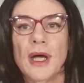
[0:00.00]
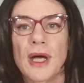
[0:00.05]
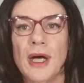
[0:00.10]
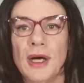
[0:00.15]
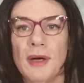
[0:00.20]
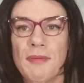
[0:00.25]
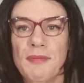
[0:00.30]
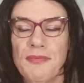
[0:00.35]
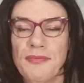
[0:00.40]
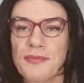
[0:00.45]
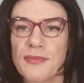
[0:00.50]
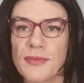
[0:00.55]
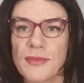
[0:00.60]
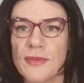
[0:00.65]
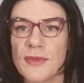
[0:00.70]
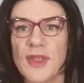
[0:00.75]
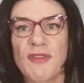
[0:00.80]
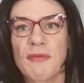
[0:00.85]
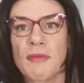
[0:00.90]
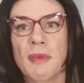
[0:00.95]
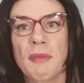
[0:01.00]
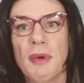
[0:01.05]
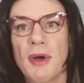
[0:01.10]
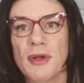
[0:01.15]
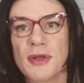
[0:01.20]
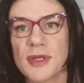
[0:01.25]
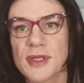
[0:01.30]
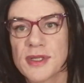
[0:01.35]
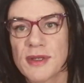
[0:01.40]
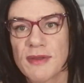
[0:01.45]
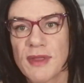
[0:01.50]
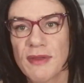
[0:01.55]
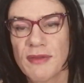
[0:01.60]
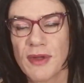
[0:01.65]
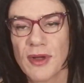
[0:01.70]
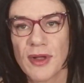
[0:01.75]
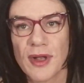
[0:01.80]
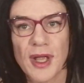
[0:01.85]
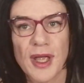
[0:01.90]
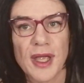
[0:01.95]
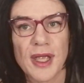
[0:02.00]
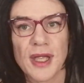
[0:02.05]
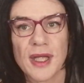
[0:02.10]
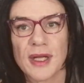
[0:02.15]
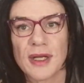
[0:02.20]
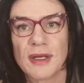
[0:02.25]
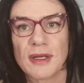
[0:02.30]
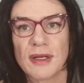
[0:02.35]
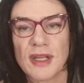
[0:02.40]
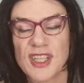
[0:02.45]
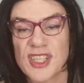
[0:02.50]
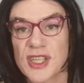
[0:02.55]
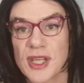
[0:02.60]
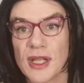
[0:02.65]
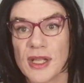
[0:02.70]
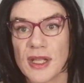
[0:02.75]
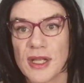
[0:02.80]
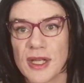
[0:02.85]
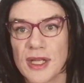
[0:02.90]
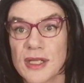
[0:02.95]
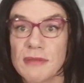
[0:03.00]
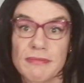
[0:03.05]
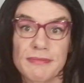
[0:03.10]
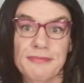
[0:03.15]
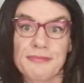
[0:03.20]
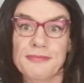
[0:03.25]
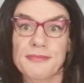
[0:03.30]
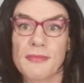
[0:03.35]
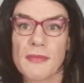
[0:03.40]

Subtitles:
Give them a bonus if they've got a skill in it.